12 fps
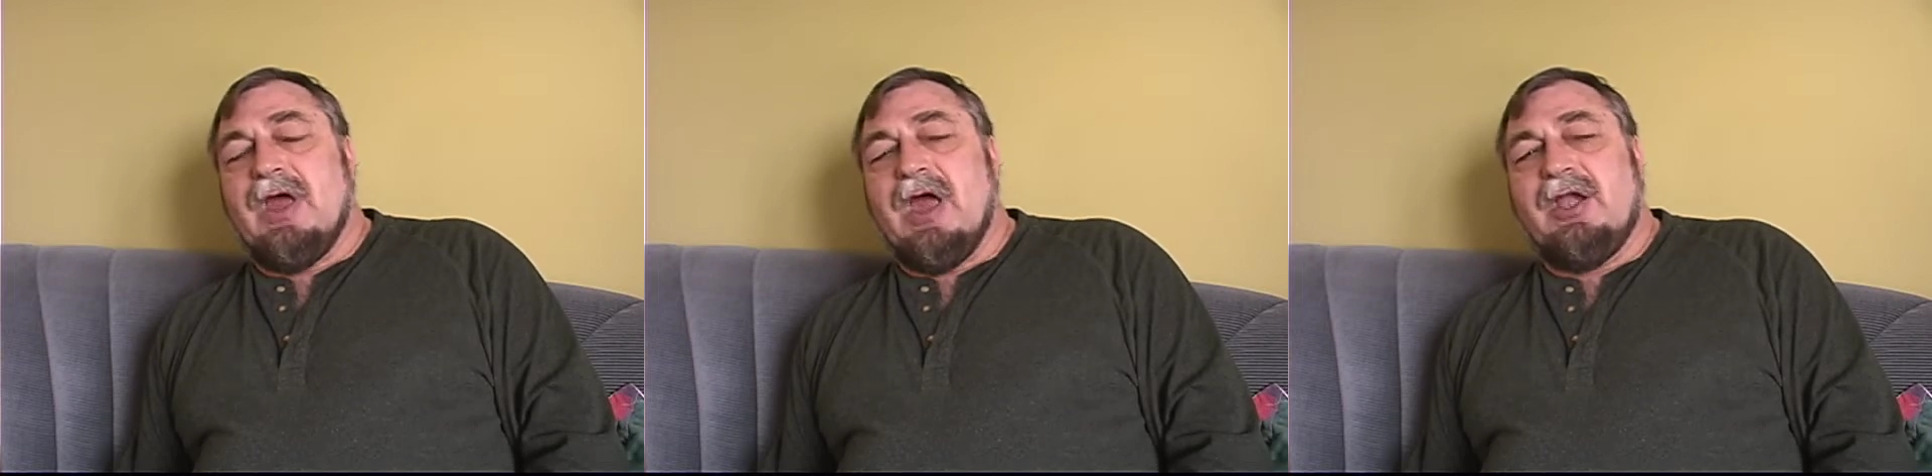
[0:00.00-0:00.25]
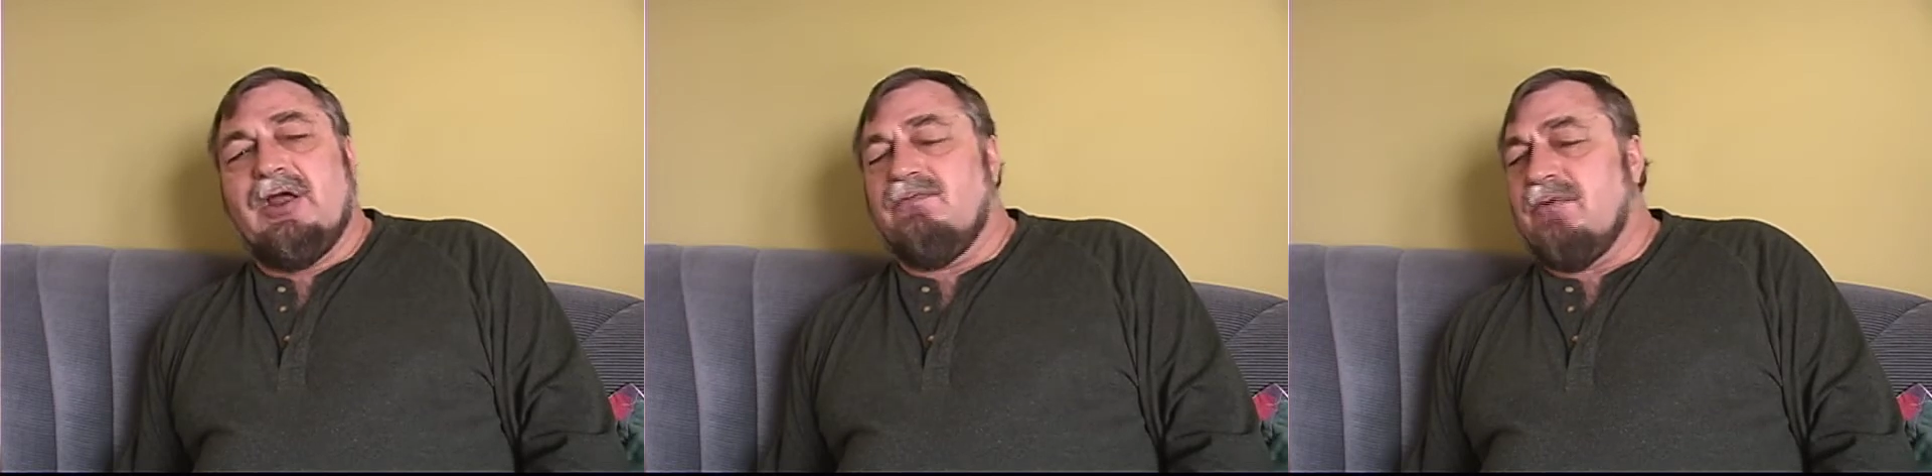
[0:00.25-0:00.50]

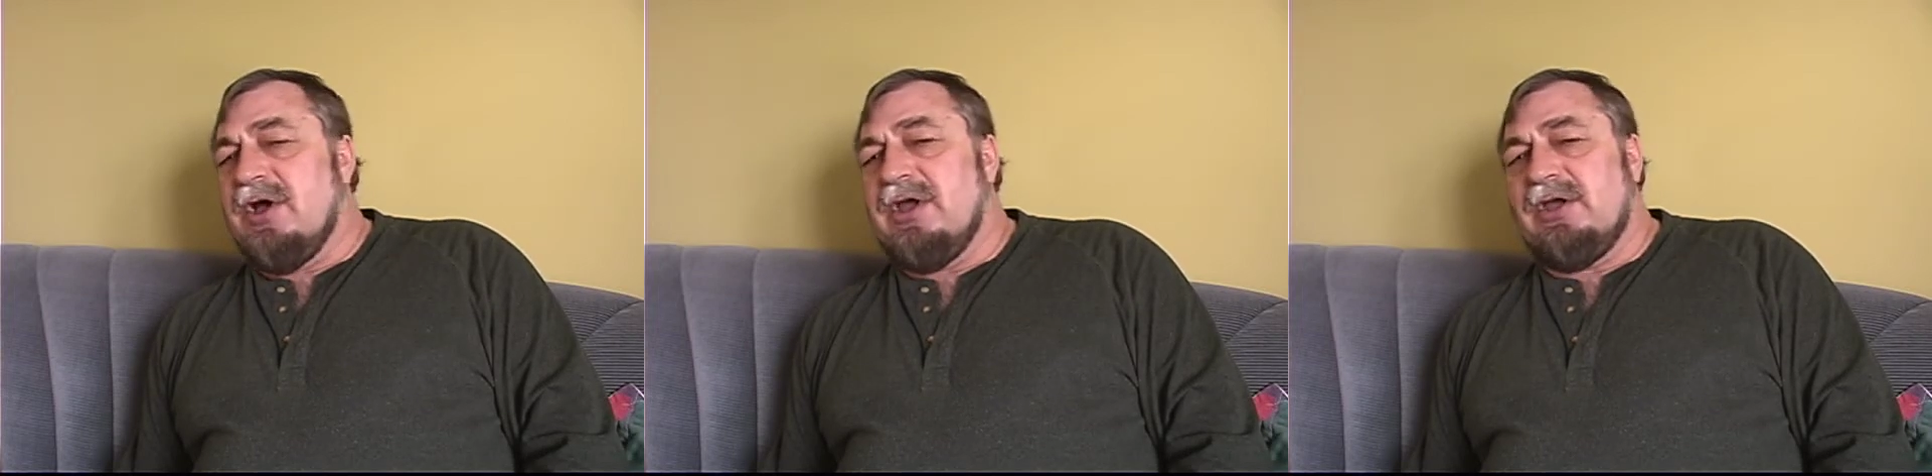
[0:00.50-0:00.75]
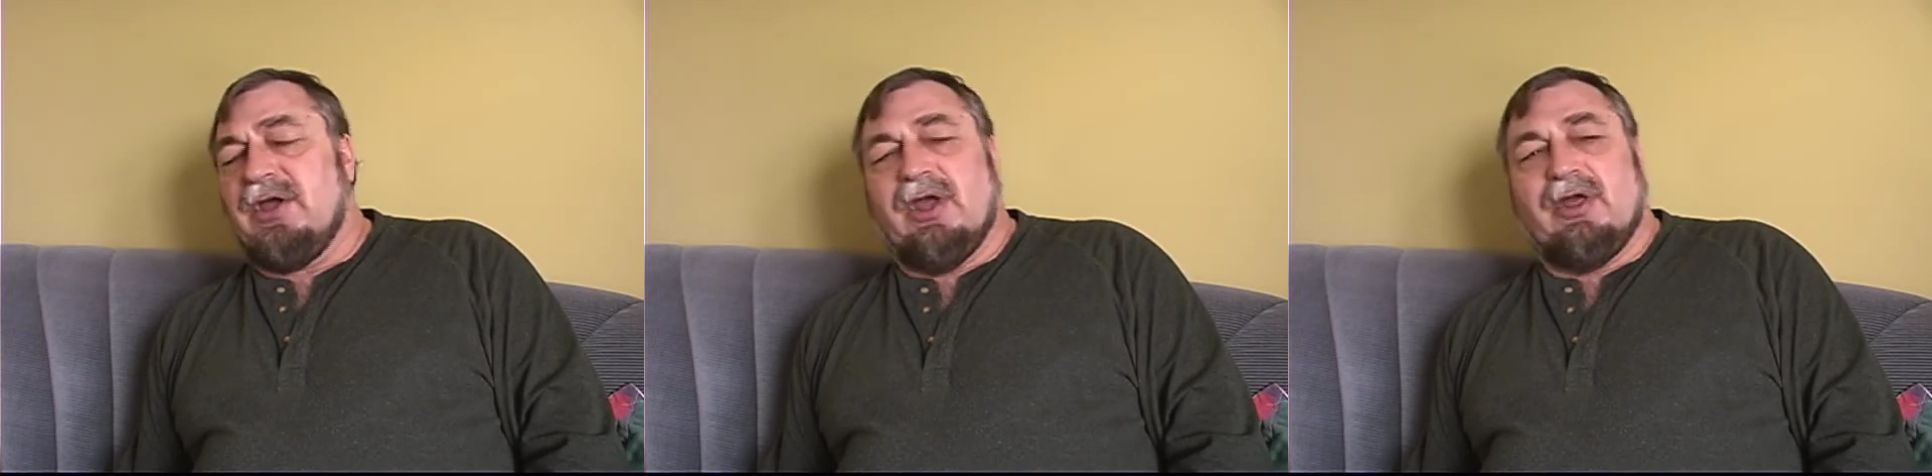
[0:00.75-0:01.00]
And in my
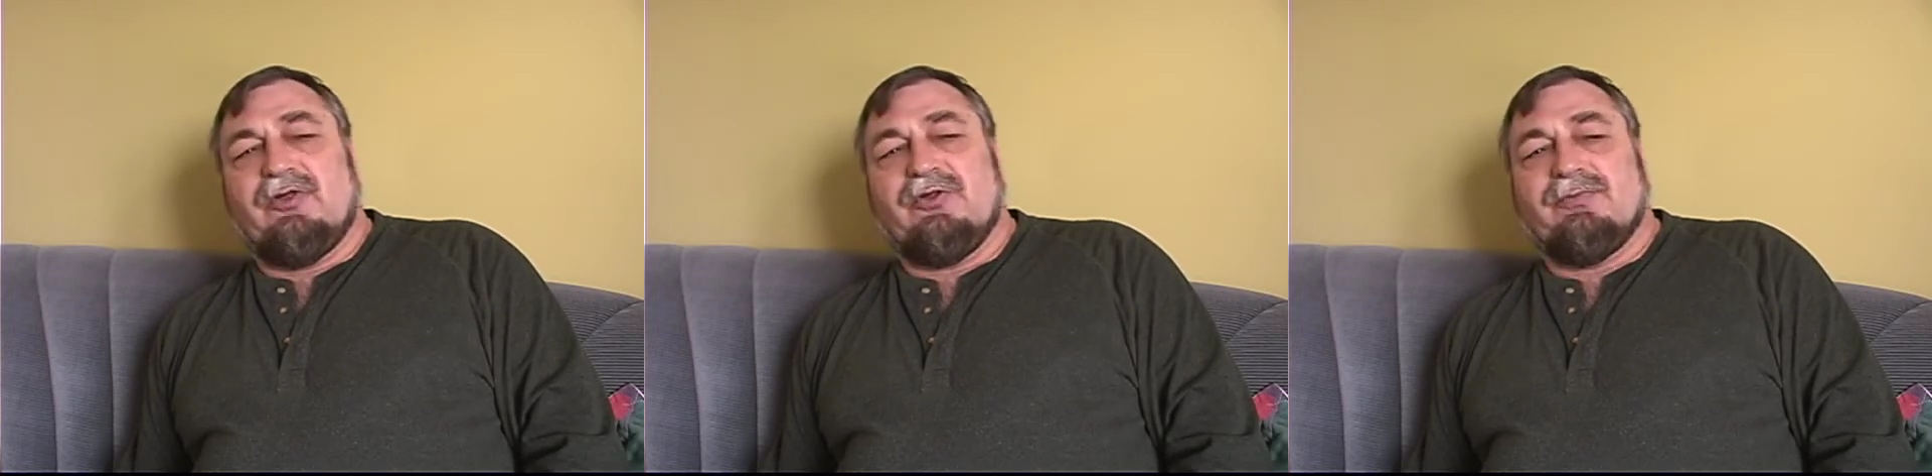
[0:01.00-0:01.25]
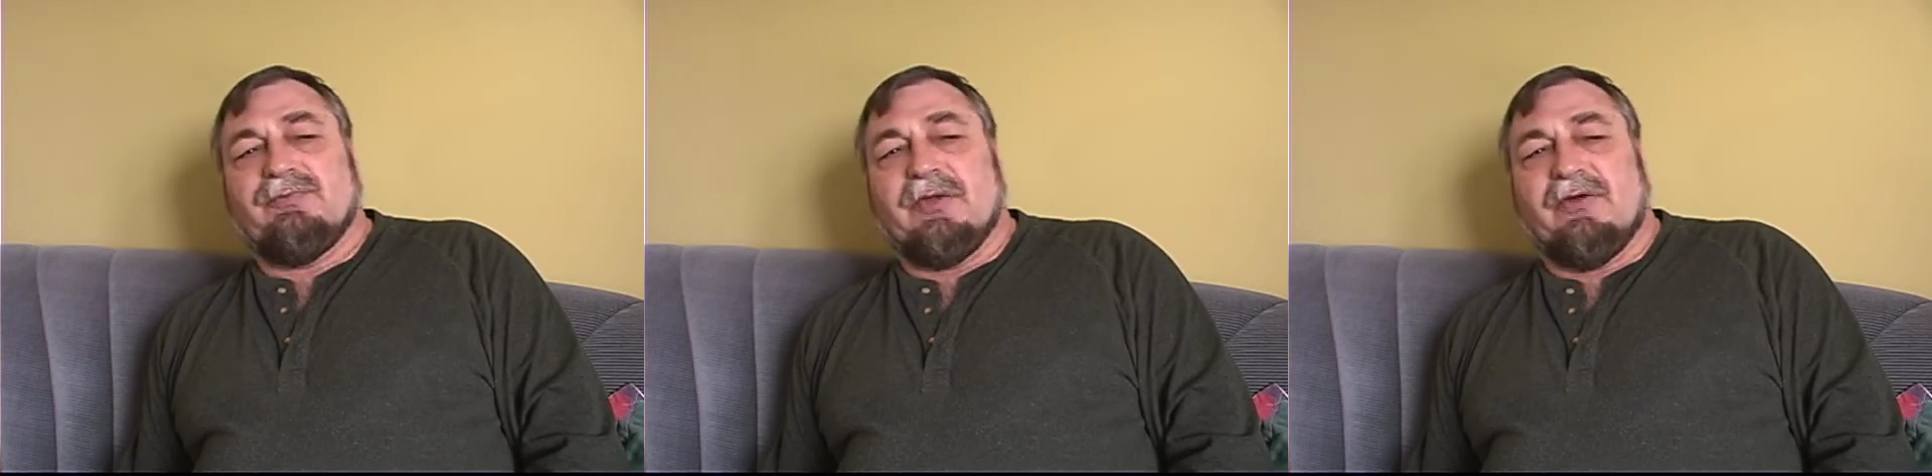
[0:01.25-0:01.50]

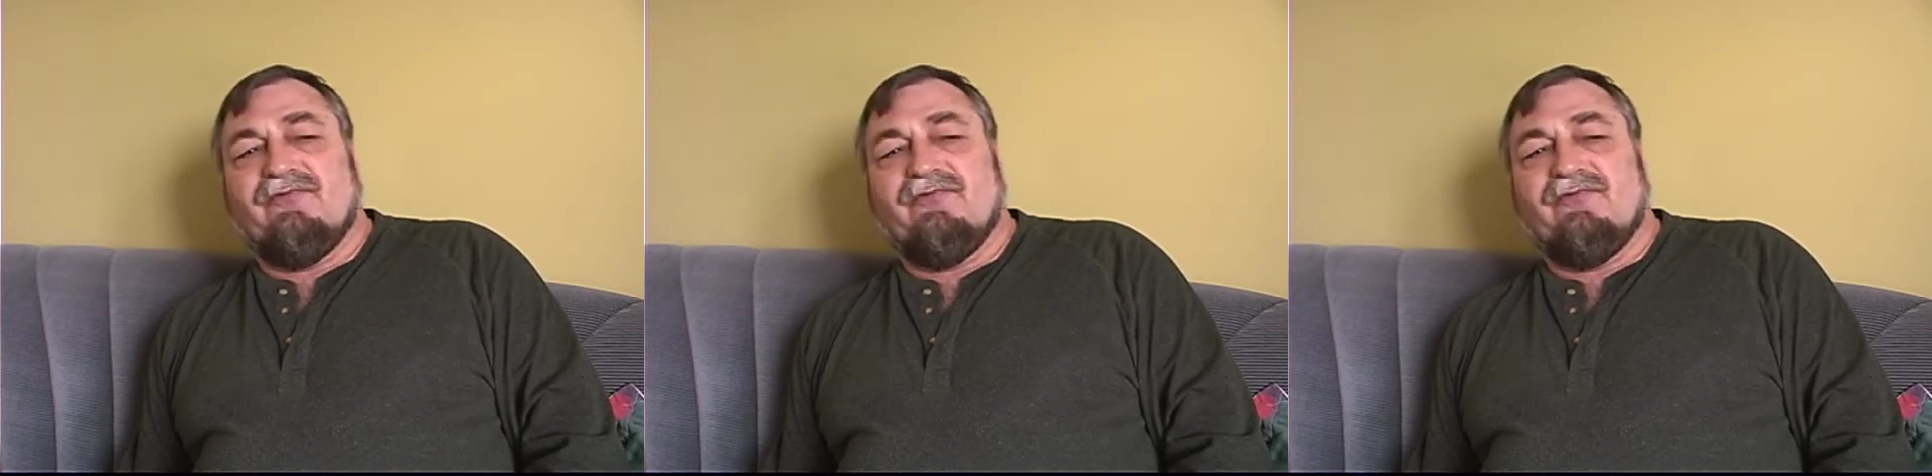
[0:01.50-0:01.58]
case, a